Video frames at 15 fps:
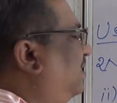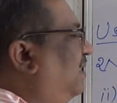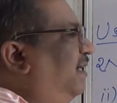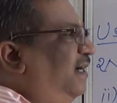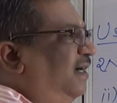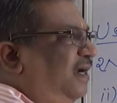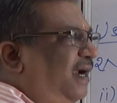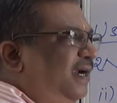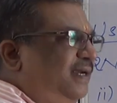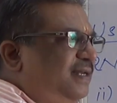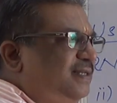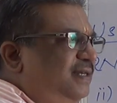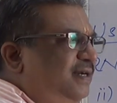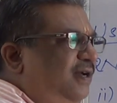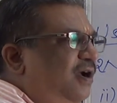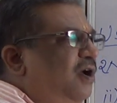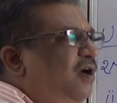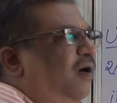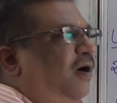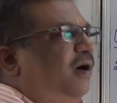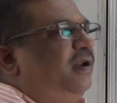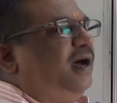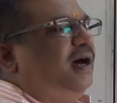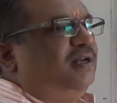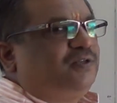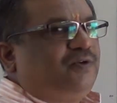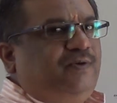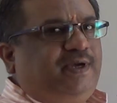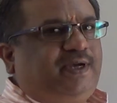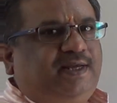an antacid? Or
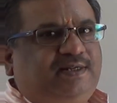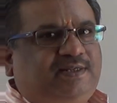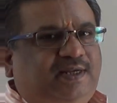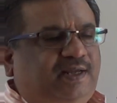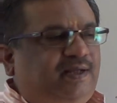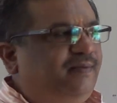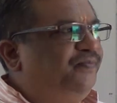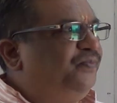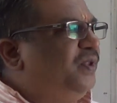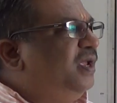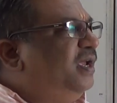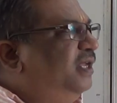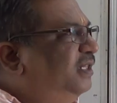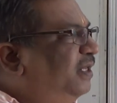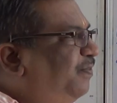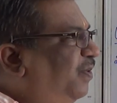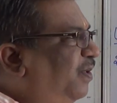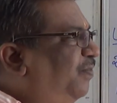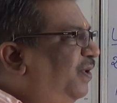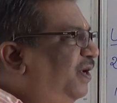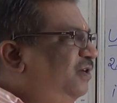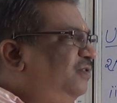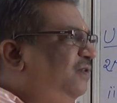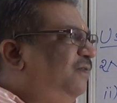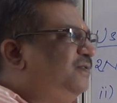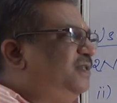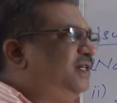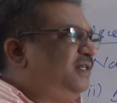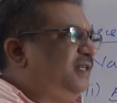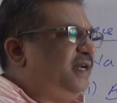also we can say, in the preparation of
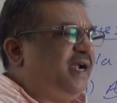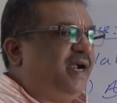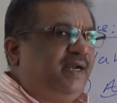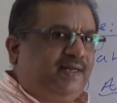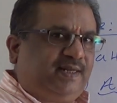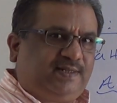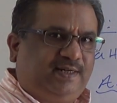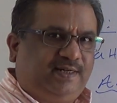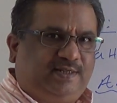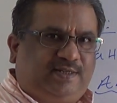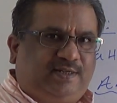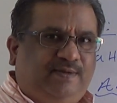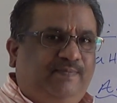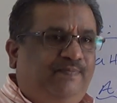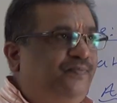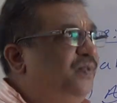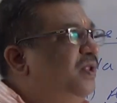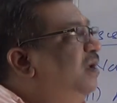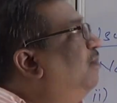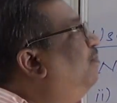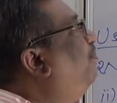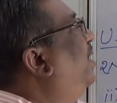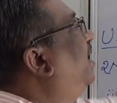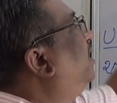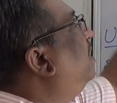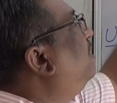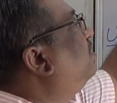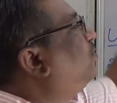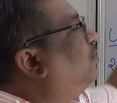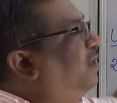certain antacids,
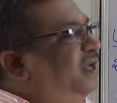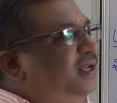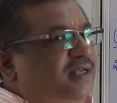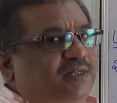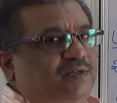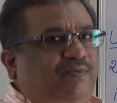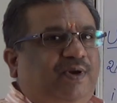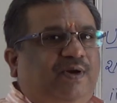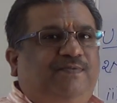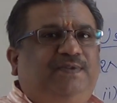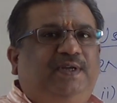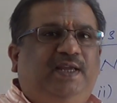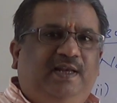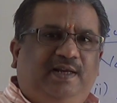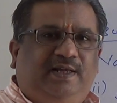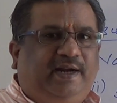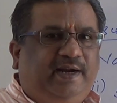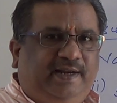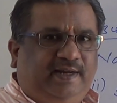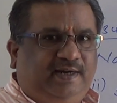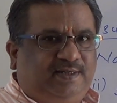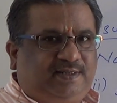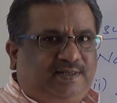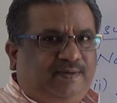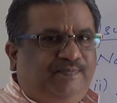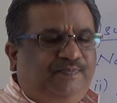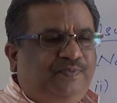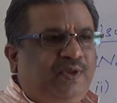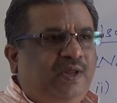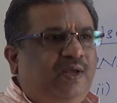baking soda is one of the ingredients
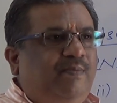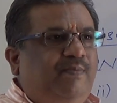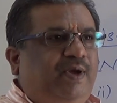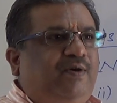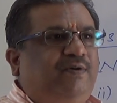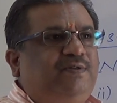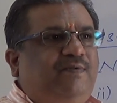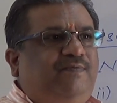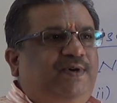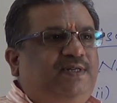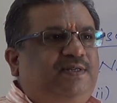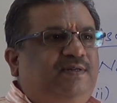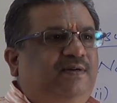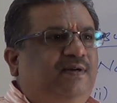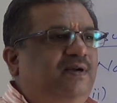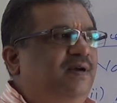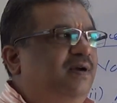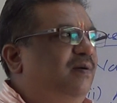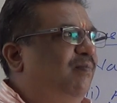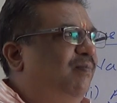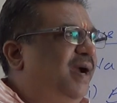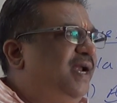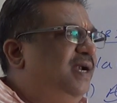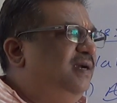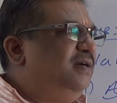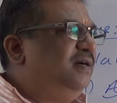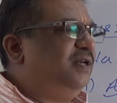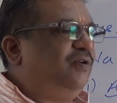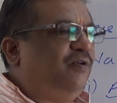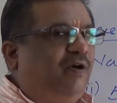because of its
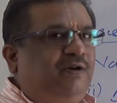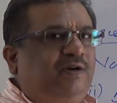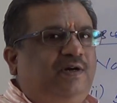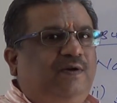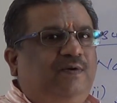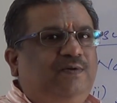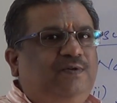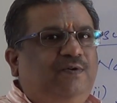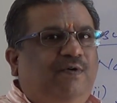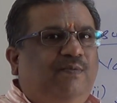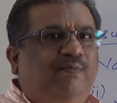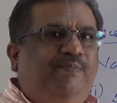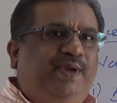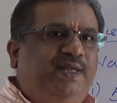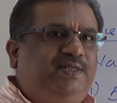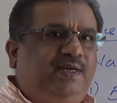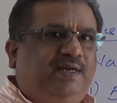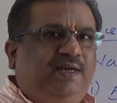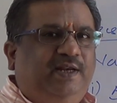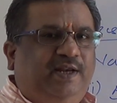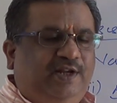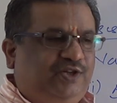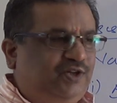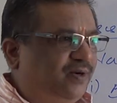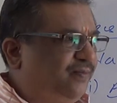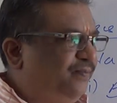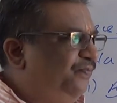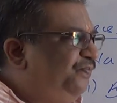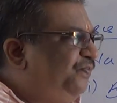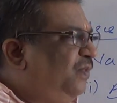mild, non-corrosive, basic in nature.
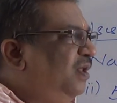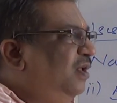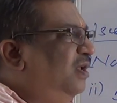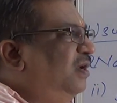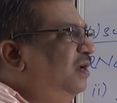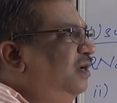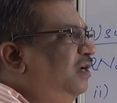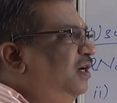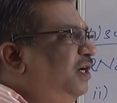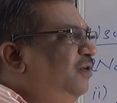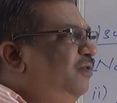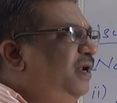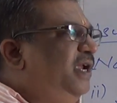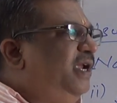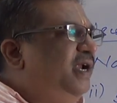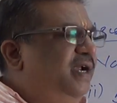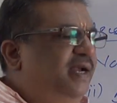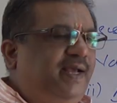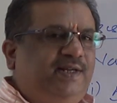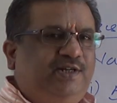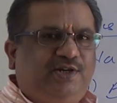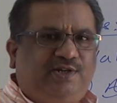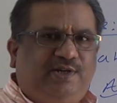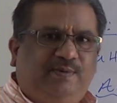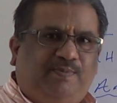During indigestion